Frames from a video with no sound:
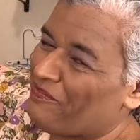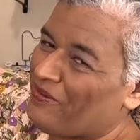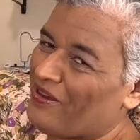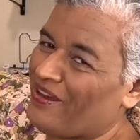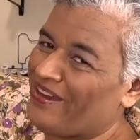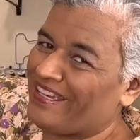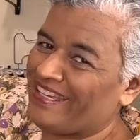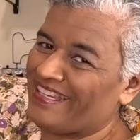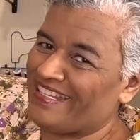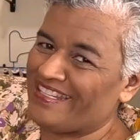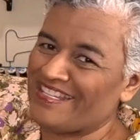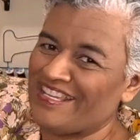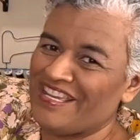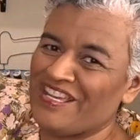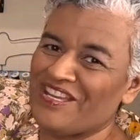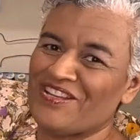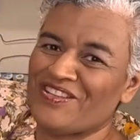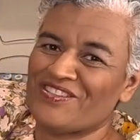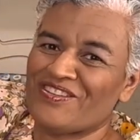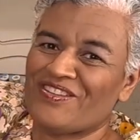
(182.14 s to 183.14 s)
pocket.
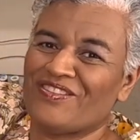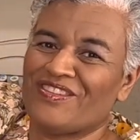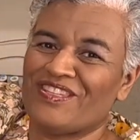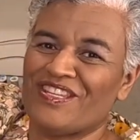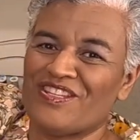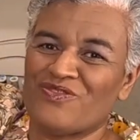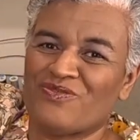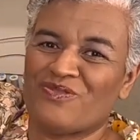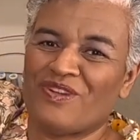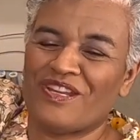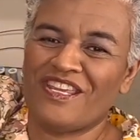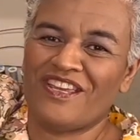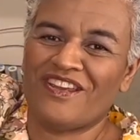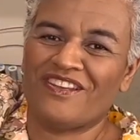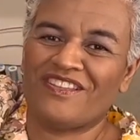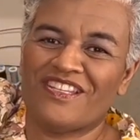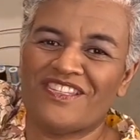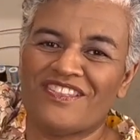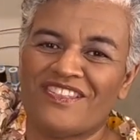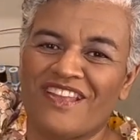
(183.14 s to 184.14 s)
So this one here
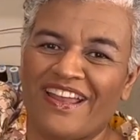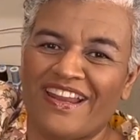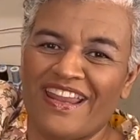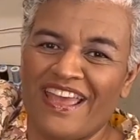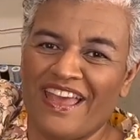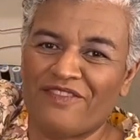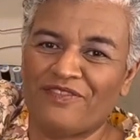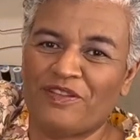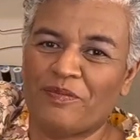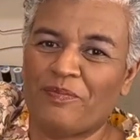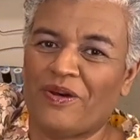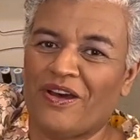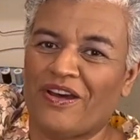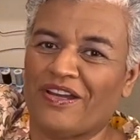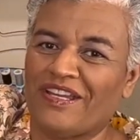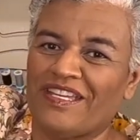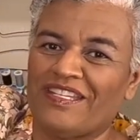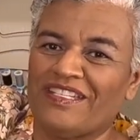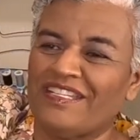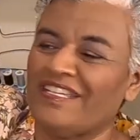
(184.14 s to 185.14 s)
does not have the
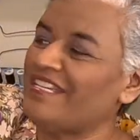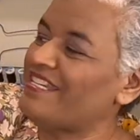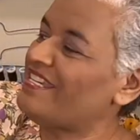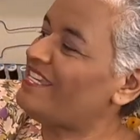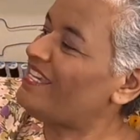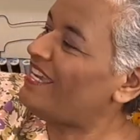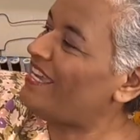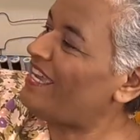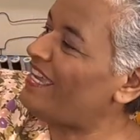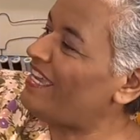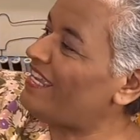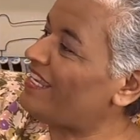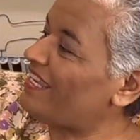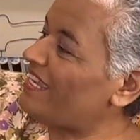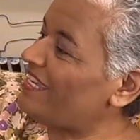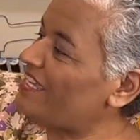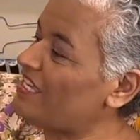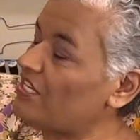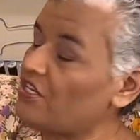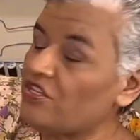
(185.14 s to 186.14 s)
pocket. And
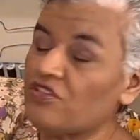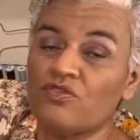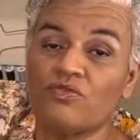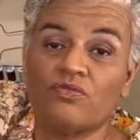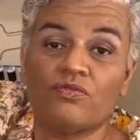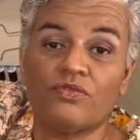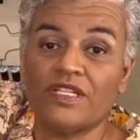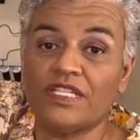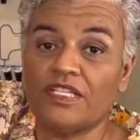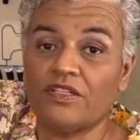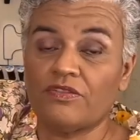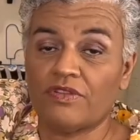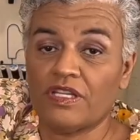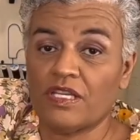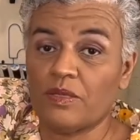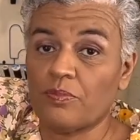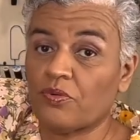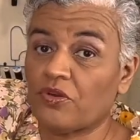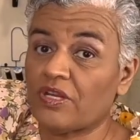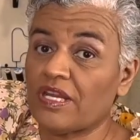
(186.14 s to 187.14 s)
it is really, really
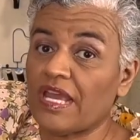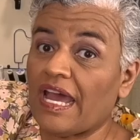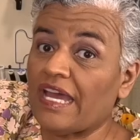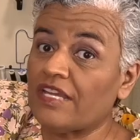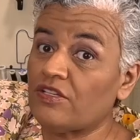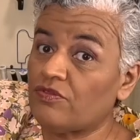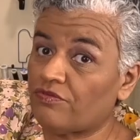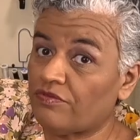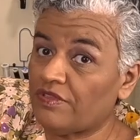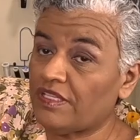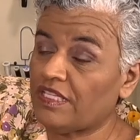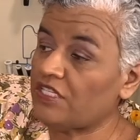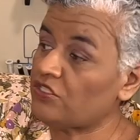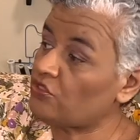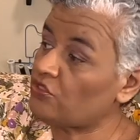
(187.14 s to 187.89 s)
pretty. I really